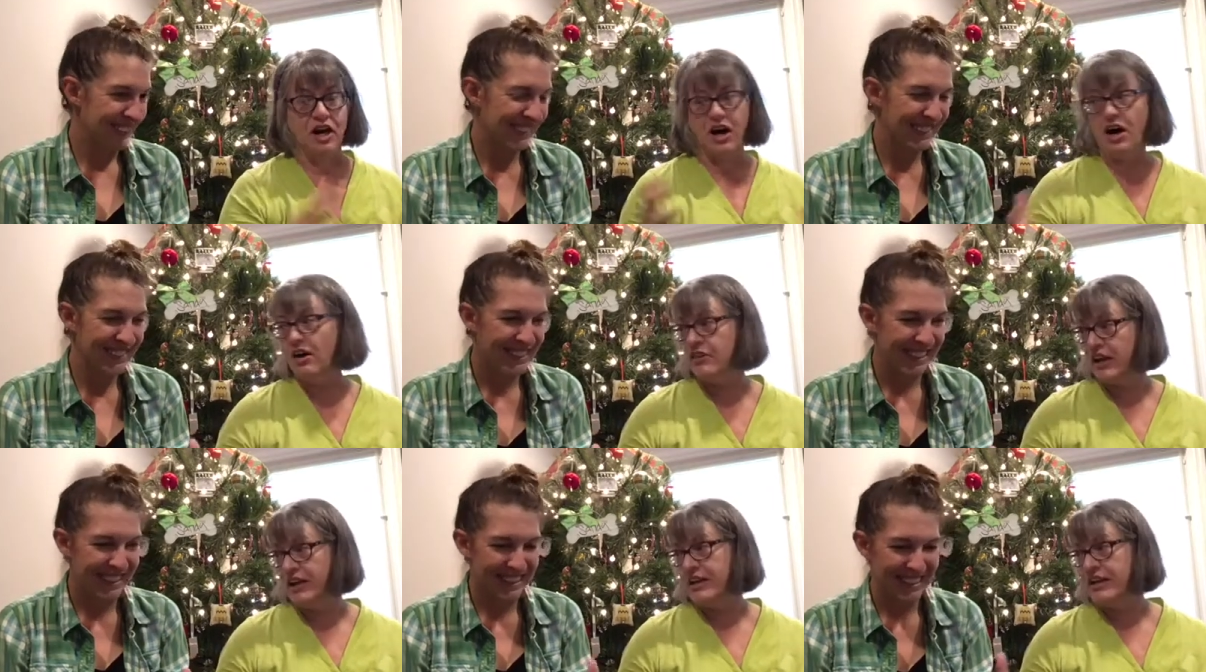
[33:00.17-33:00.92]
Speaker 1: all the
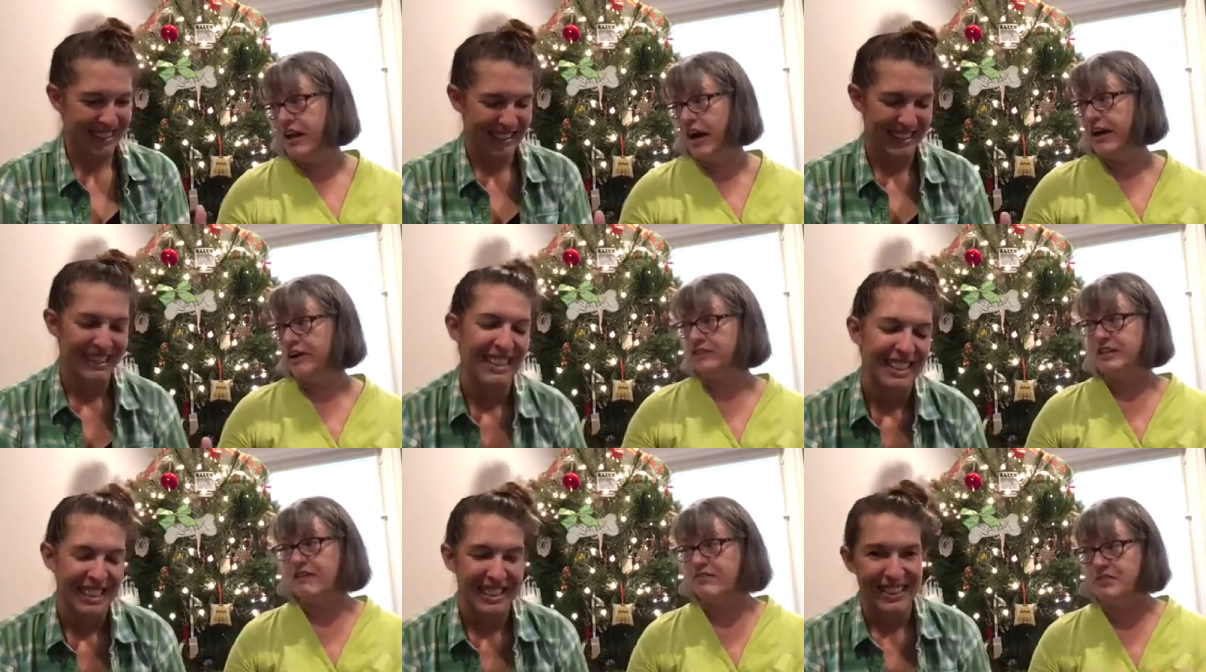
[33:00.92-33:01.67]
indie
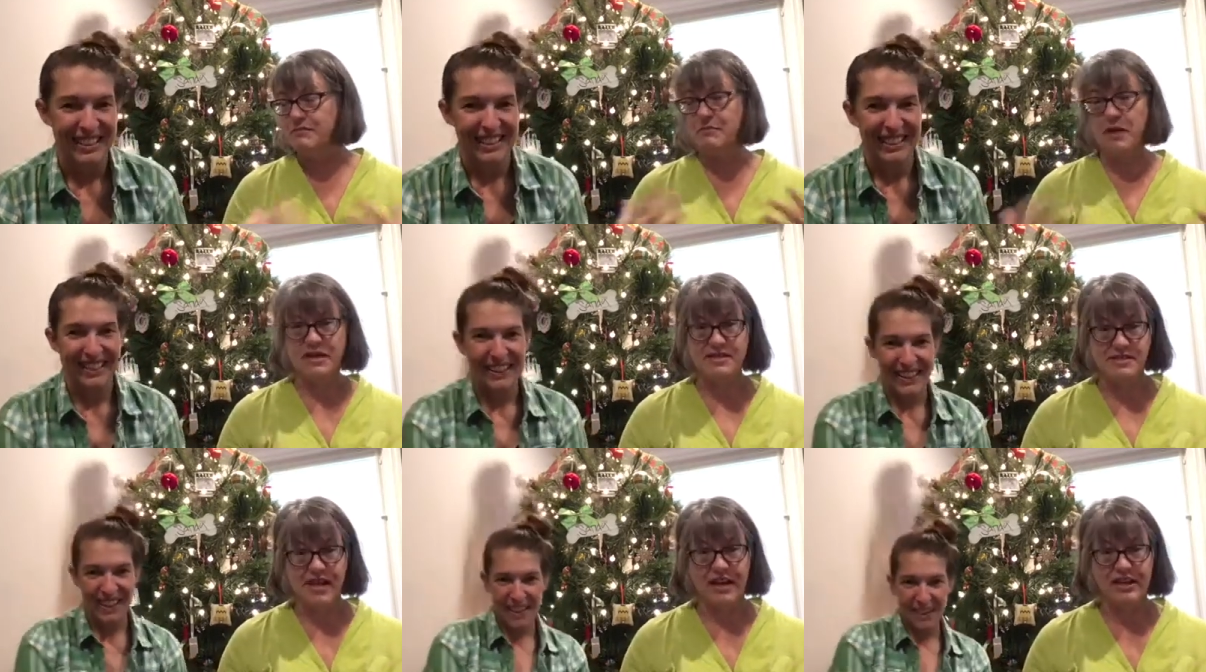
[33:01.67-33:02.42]
dyers have these big
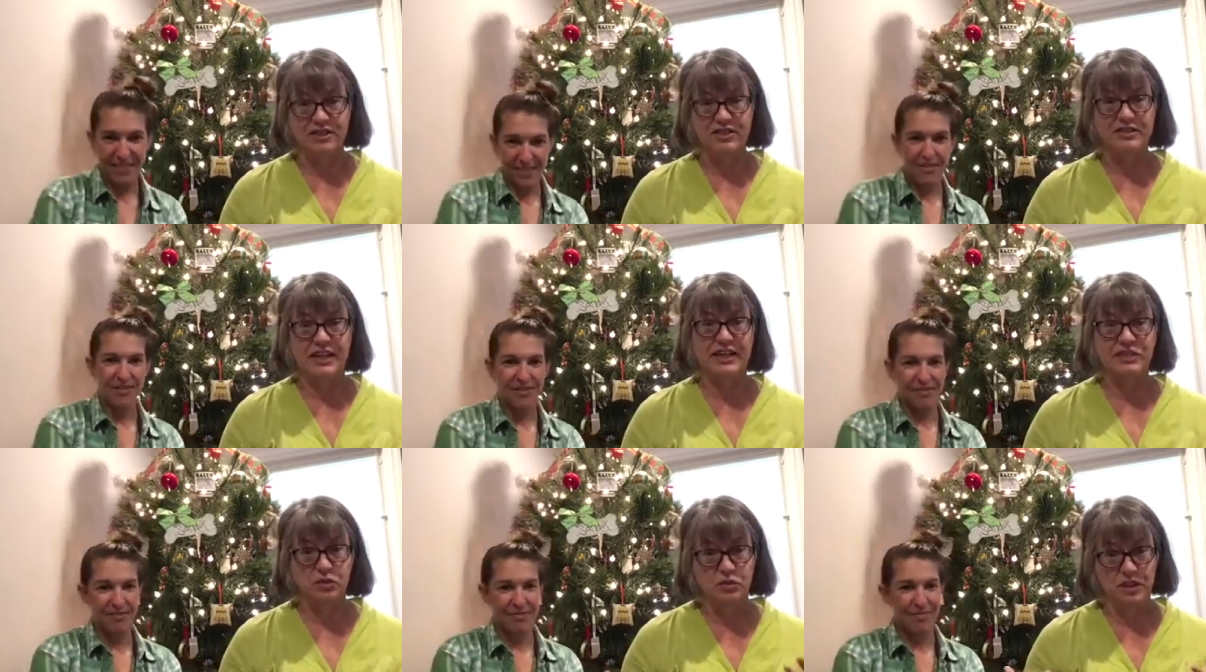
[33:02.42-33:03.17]
sales and
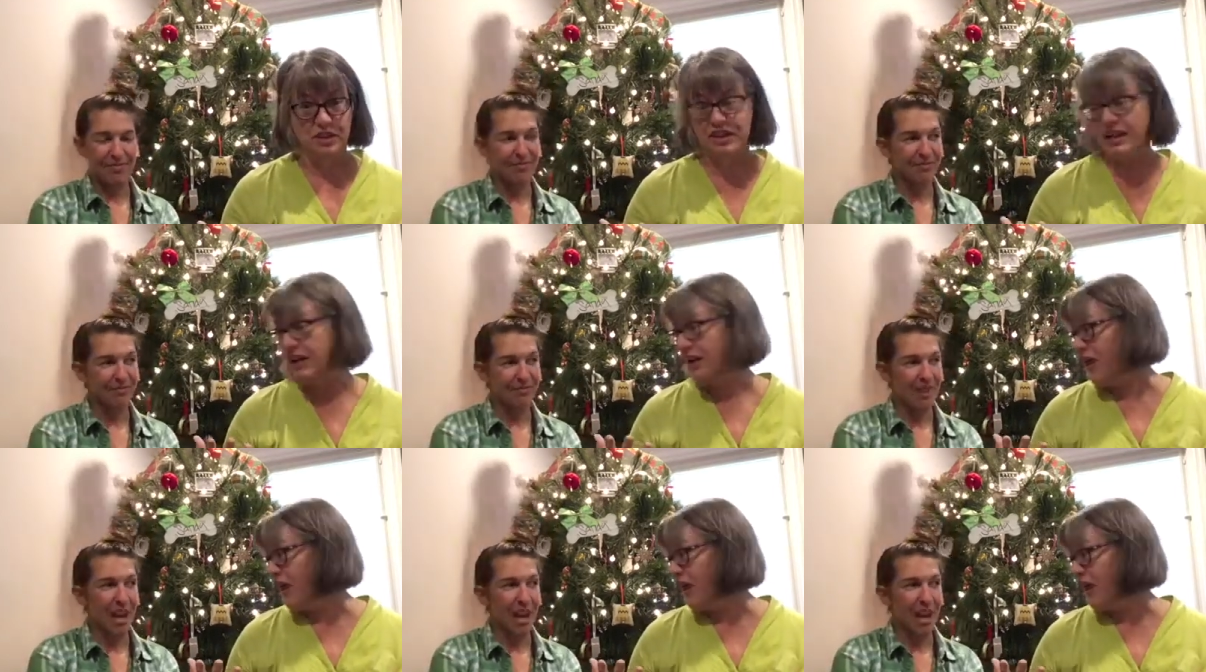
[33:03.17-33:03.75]
it's really.